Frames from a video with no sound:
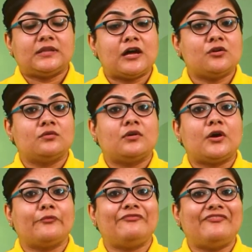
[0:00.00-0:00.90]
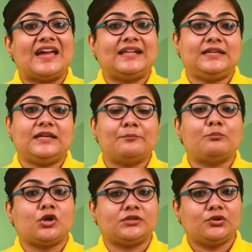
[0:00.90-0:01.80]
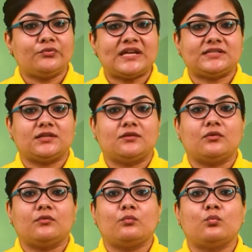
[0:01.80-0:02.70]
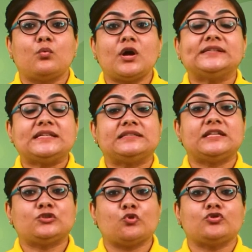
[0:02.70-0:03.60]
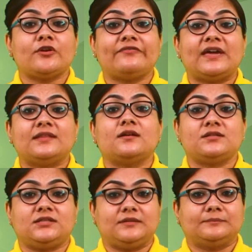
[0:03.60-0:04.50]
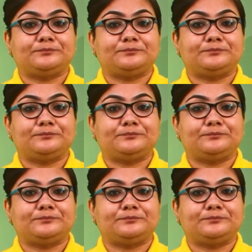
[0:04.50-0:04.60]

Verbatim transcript: Now, a very important question. What is the source of energy?